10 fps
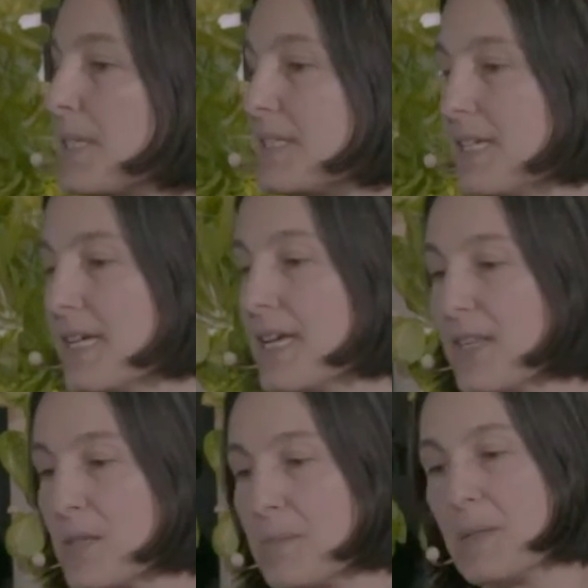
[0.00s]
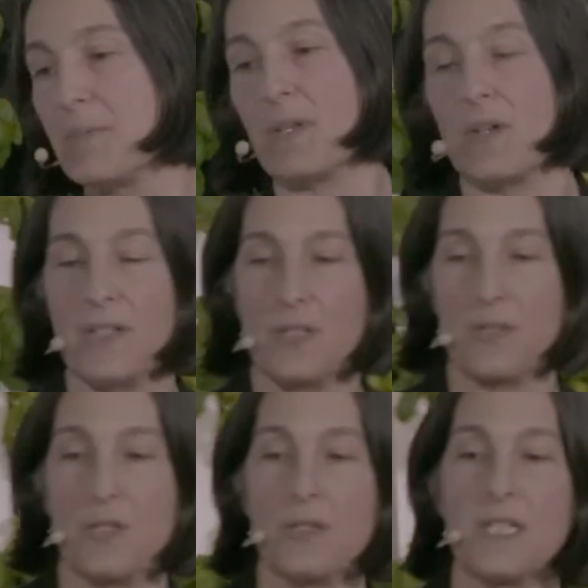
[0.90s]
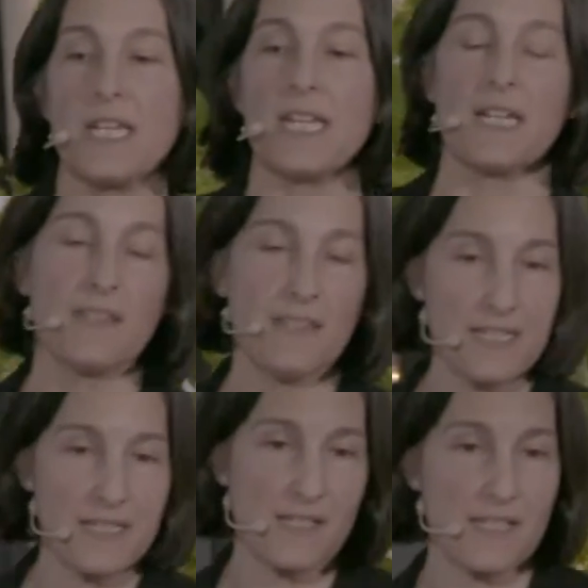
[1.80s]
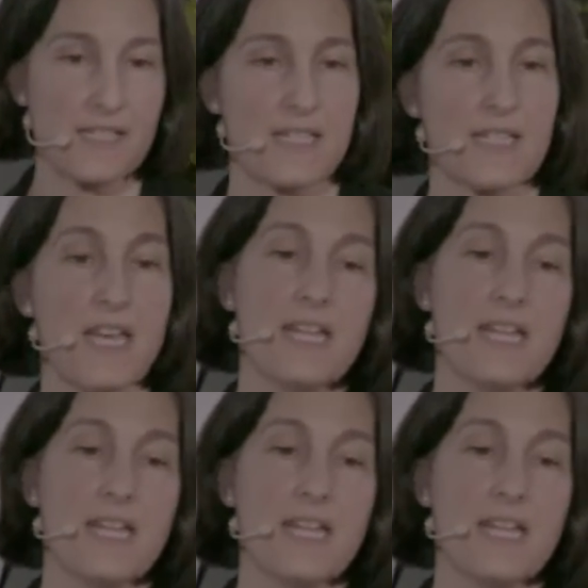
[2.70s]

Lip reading: but other people are also using it, and I think this is the